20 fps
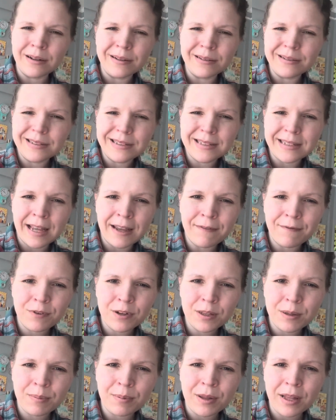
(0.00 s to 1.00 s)
set for
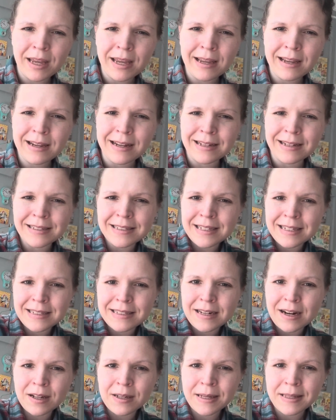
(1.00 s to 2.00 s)
the play, because it's
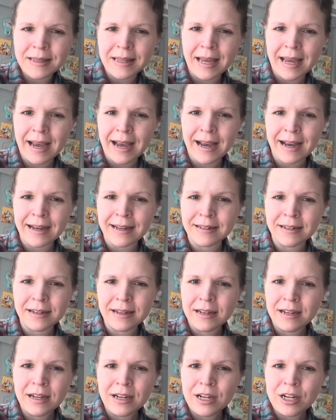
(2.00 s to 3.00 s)
not like they had,
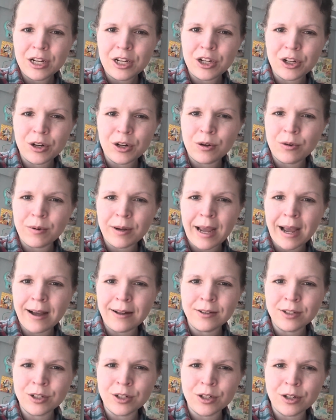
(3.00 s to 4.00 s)

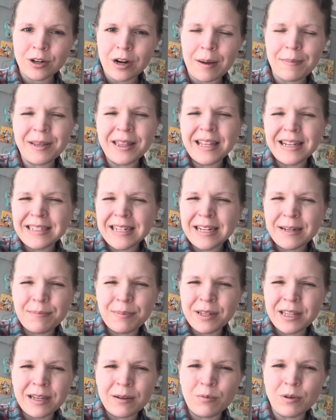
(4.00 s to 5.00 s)
calendar. I mean, they did,
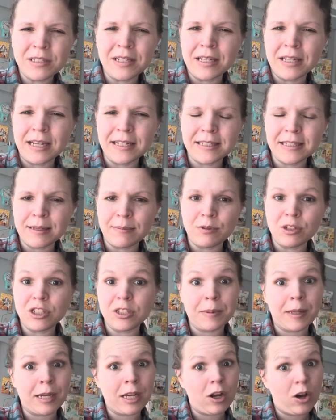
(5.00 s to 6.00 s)
but it wasn't like someone just
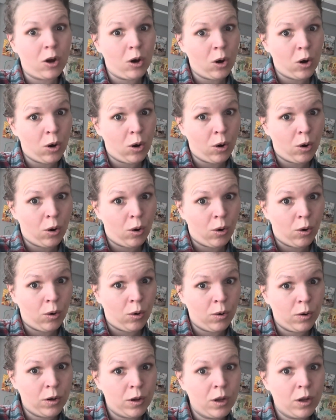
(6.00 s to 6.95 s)
like, William